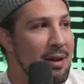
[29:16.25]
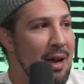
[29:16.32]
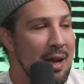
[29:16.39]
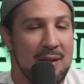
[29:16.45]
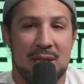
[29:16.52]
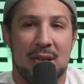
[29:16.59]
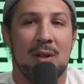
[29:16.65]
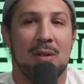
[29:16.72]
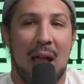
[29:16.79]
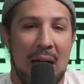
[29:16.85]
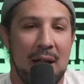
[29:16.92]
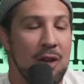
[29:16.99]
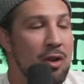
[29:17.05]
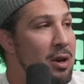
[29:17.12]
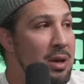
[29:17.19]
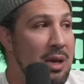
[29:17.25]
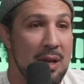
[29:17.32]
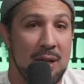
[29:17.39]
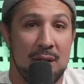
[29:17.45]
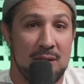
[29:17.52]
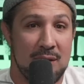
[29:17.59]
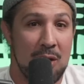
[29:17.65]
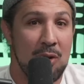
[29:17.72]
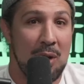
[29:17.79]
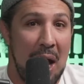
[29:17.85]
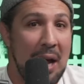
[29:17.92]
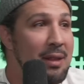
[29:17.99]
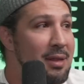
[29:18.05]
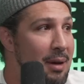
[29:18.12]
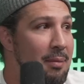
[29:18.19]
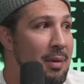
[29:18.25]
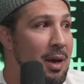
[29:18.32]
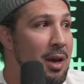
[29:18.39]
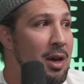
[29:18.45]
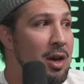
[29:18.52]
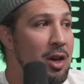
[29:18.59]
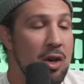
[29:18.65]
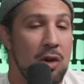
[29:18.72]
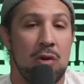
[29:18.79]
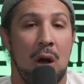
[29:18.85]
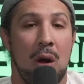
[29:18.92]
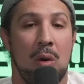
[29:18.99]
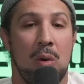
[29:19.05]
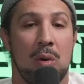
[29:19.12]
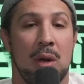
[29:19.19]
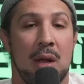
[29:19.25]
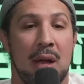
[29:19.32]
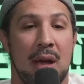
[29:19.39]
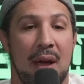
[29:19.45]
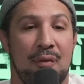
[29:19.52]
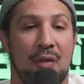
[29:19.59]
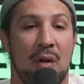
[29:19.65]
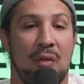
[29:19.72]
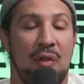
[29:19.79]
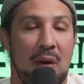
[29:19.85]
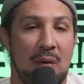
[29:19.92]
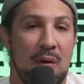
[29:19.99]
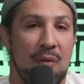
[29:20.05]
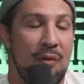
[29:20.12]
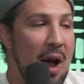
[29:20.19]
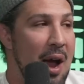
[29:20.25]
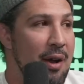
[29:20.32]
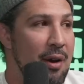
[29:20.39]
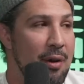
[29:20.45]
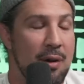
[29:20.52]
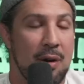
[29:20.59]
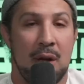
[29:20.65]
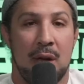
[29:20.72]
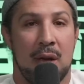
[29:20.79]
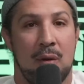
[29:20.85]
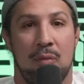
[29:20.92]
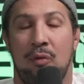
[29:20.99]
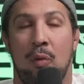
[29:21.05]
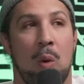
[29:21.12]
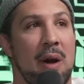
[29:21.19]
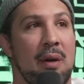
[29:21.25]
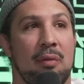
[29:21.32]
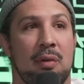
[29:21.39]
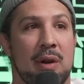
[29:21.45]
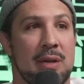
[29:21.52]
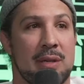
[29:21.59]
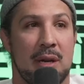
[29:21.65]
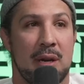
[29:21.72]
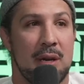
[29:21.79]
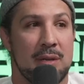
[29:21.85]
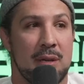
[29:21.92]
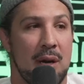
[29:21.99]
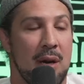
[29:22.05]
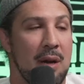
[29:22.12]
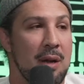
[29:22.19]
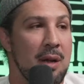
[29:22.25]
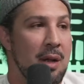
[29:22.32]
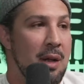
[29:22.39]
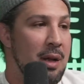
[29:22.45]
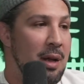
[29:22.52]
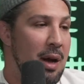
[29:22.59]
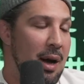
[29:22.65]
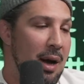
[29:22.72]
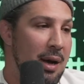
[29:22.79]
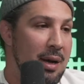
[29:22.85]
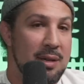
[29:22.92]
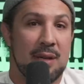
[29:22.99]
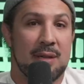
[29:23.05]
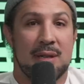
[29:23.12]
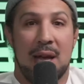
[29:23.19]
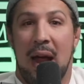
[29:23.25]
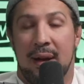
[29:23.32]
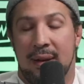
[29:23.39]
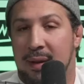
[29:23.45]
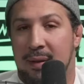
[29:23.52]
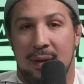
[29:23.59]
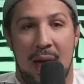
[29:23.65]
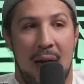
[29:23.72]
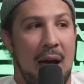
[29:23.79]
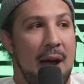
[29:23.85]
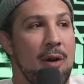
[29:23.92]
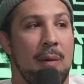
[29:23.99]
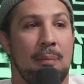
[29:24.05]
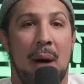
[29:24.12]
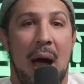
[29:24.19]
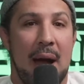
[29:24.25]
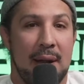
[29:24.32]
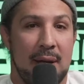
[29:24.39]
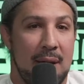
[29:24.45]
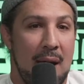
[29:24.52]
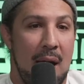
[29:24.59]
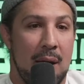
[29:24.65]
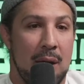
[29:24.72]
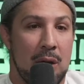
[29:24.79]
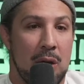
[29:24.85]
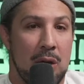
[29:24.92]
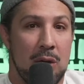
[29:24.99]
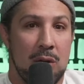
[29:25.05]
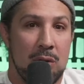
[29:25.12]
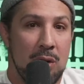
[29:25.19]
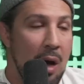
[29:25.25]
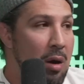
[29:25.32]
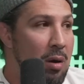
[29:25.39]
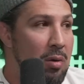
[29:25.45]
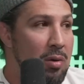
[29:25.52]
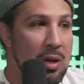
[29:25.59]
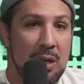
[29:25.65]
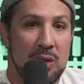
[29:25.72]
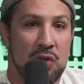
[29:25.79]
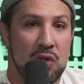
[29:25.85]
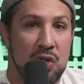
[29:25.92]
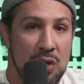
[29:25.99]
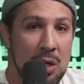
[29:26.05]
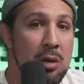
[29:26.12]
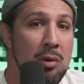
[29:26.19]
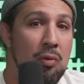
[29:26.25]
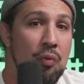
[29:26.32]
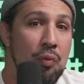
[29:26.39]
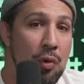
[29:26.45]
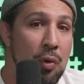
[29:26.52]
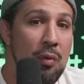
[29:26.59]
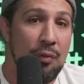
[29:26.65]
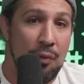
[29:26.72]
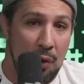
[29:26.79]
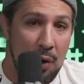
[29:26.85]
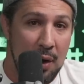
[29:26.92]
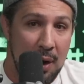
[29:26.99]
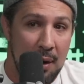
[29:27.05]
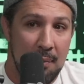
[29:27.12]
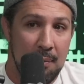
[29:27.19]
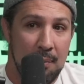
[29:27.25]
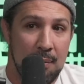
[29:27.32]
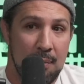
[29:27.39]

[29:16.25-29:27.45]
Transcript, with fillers: and still like, you know, you can still like them. You know, if your favorite fighter, for whatever reason, is a, a DeSantis guy or a Biden guy, you know, you can still root for him